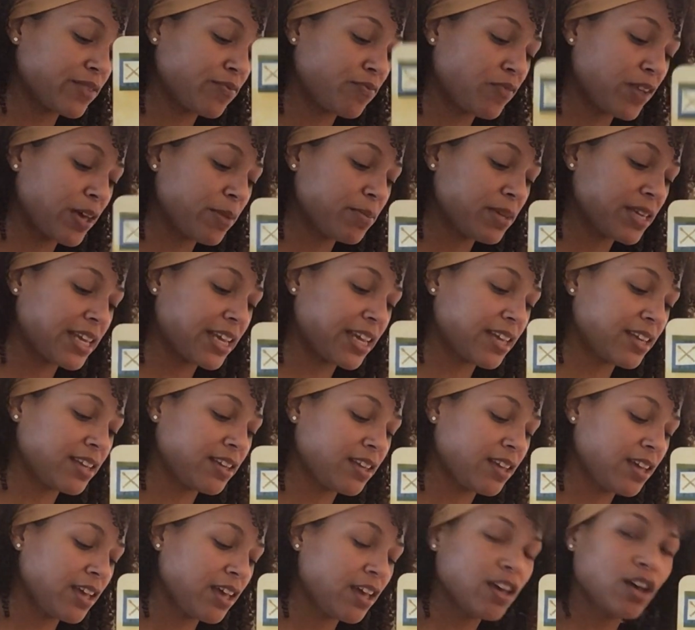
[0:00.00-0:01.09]

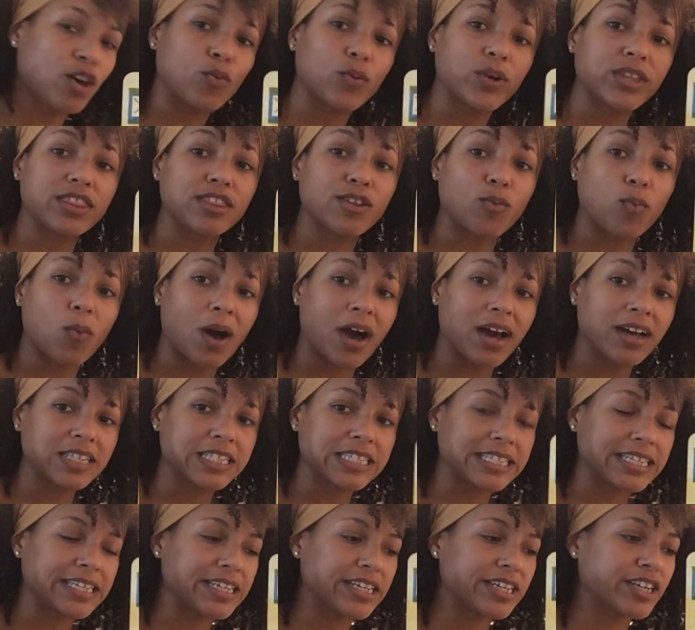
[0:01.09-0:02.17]
feminine with the
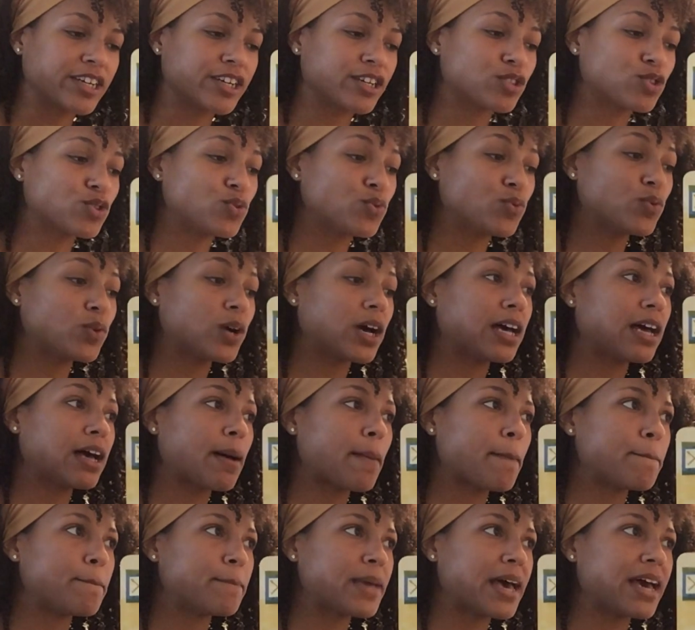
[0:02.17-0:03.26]
wands here to
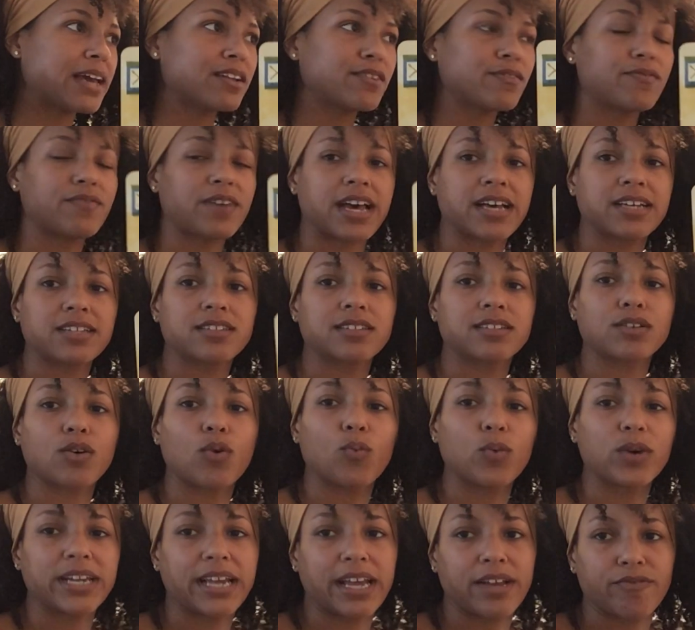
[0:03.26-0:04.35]
manifest
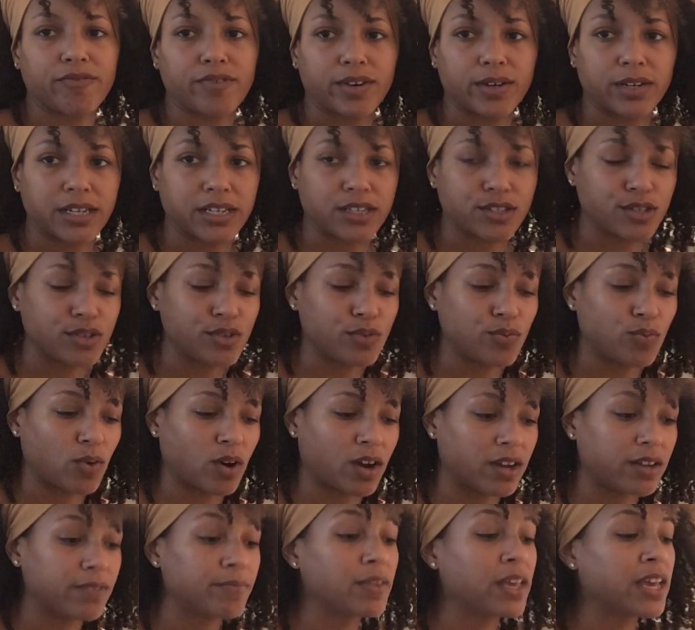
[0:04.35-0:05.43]
whatever it is you
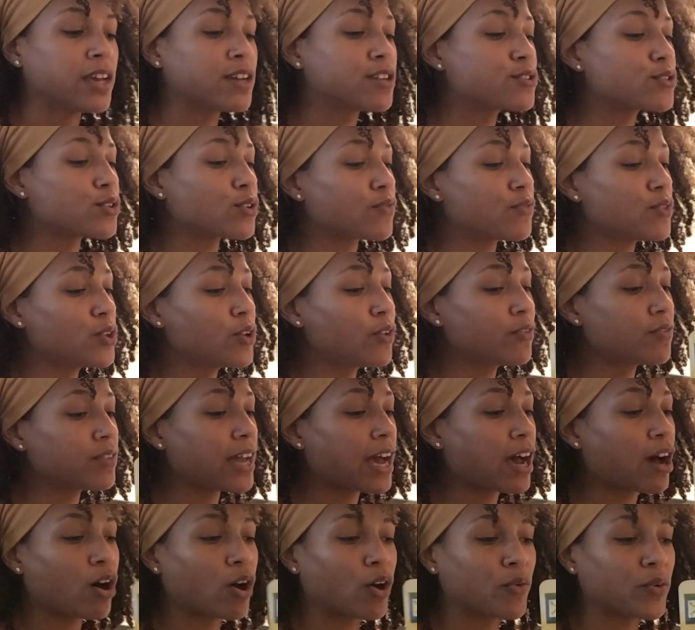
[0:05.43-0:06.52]
want. So if you have
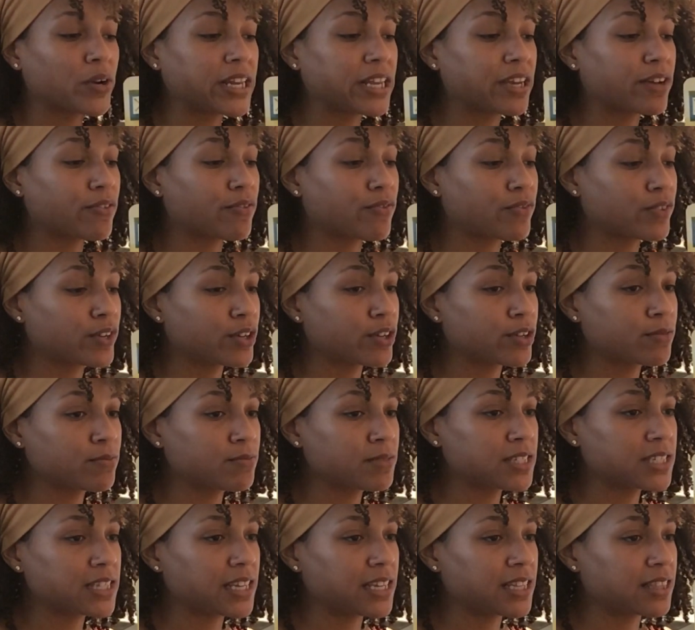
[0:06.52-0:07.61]
not already
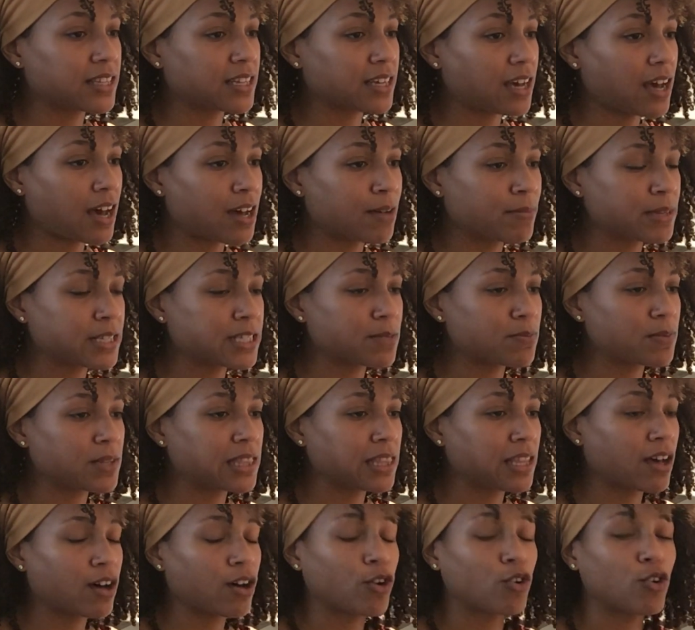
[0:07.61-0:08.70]
affirmed in the comments
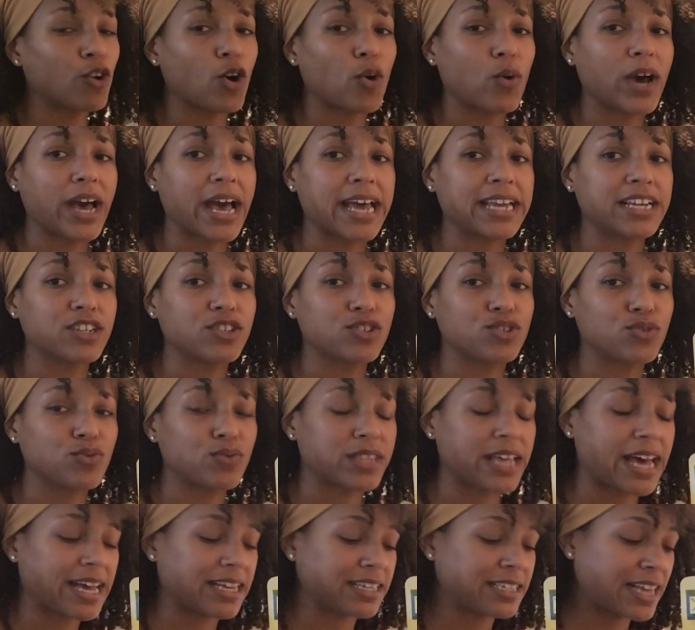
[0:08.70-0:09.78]
below, go ahead and do
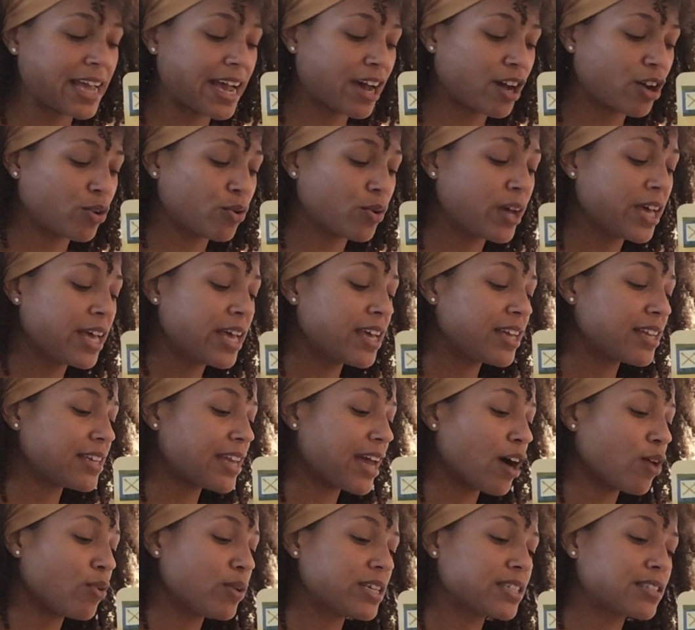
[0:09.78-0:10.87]
that now.
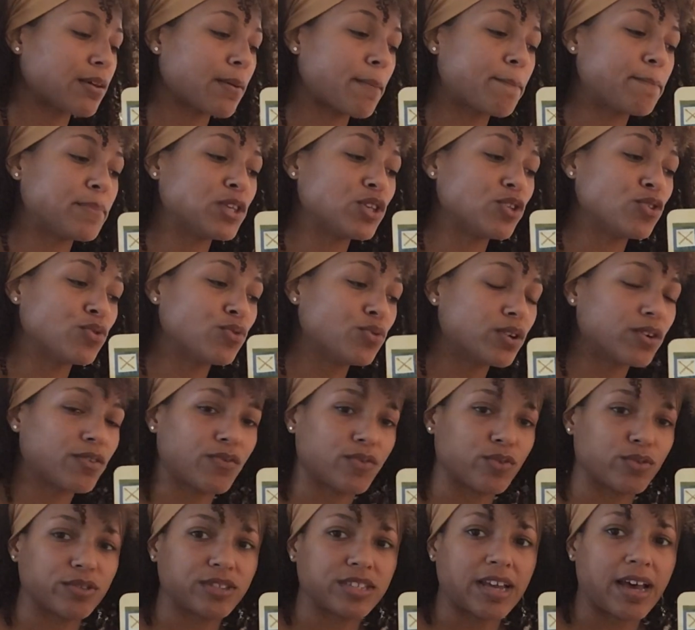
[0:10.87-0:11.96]
Now is a
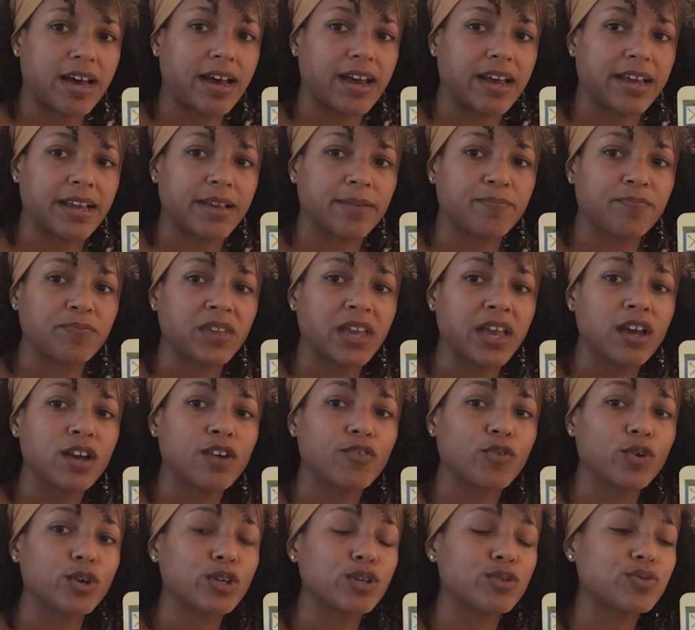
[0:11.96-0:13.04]
beautiful time
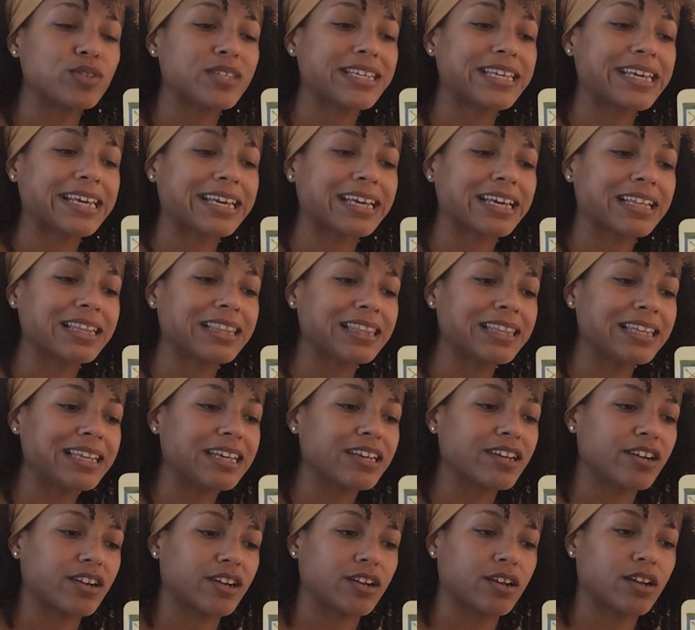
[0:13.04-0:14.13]
for you to get
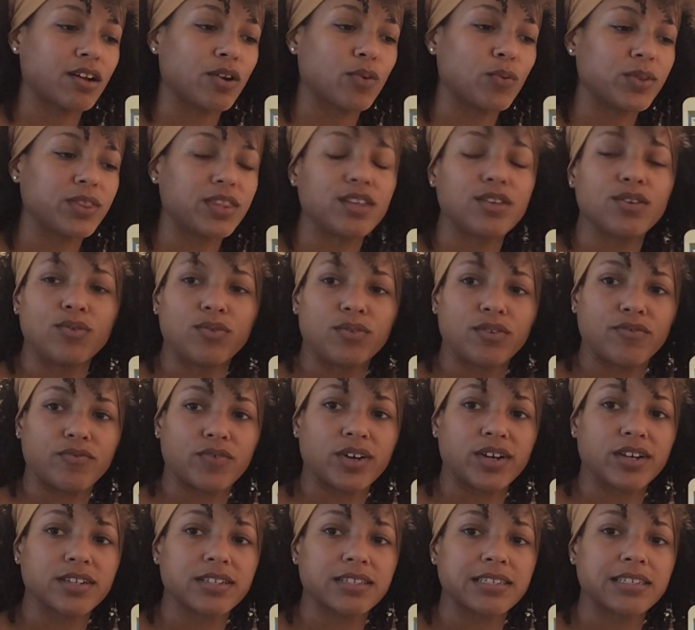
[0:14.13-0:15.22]
clear with the
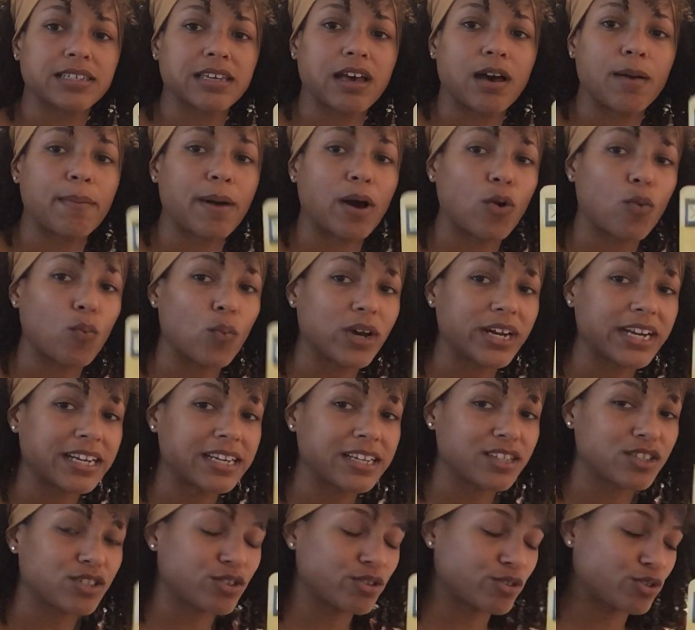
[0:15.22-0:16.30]
universe about what it
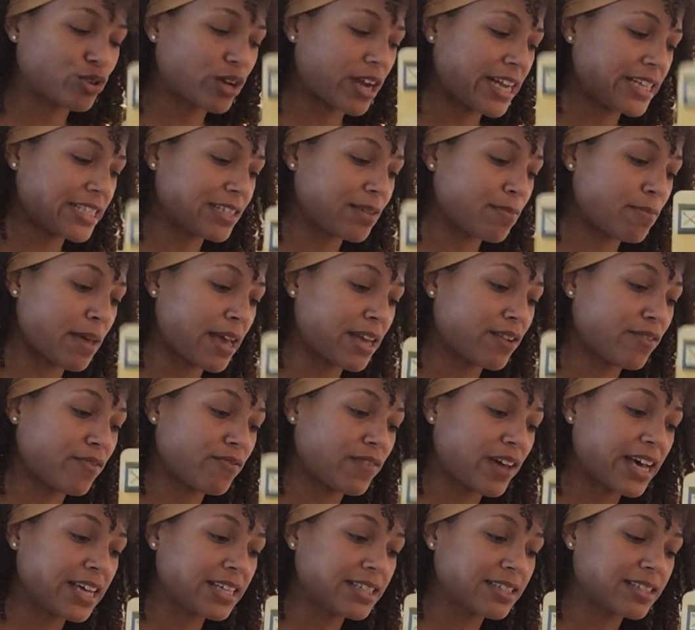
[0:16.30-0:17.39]
is you're trying to
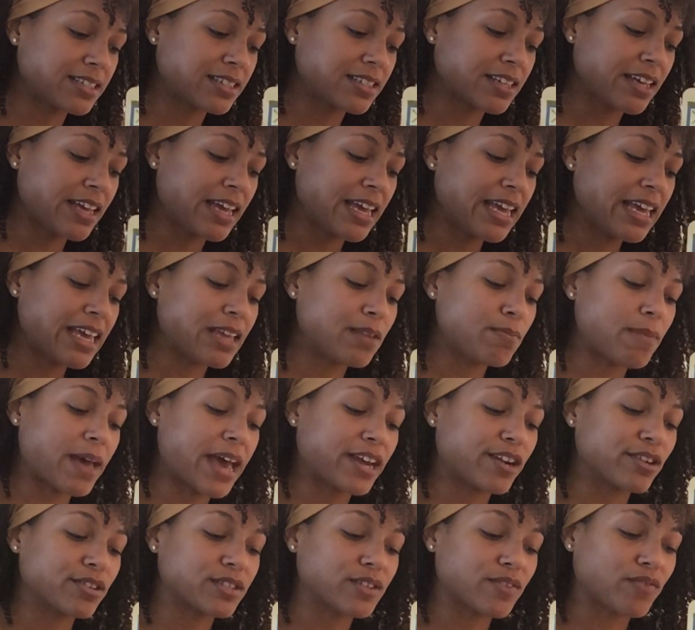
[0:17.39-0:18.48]
manifest in
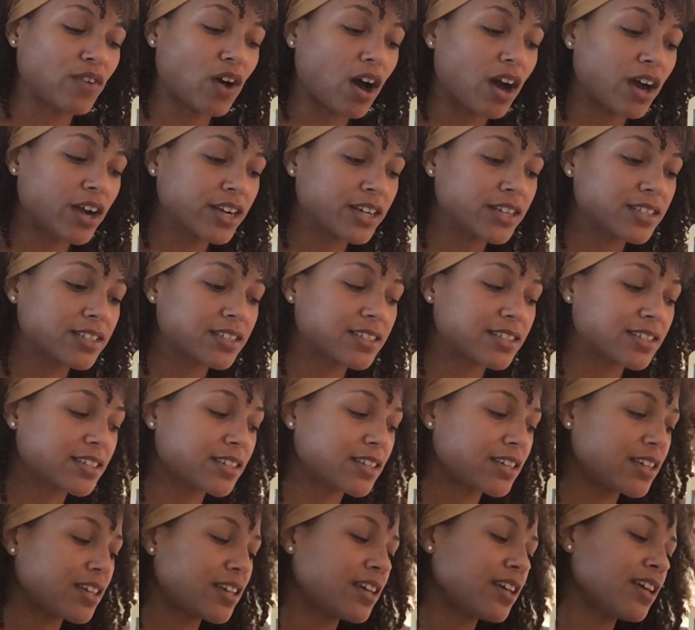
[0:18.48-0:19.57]
matters of heart
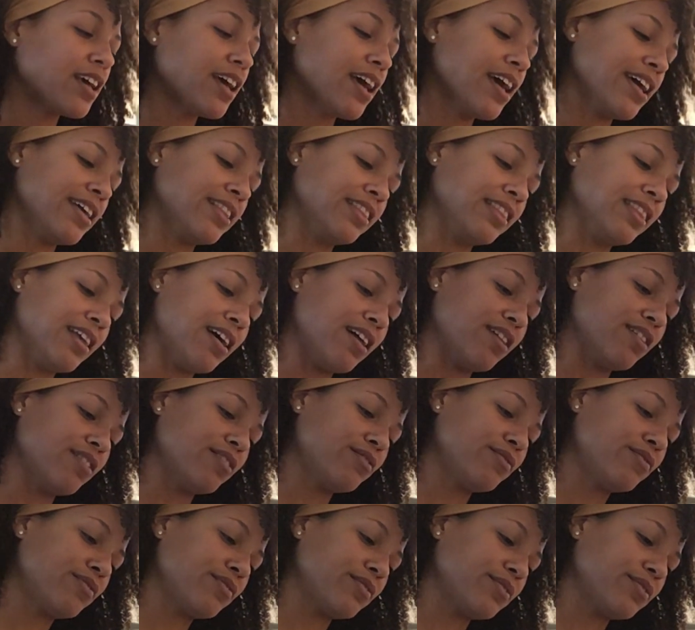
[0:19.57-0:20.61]
and love.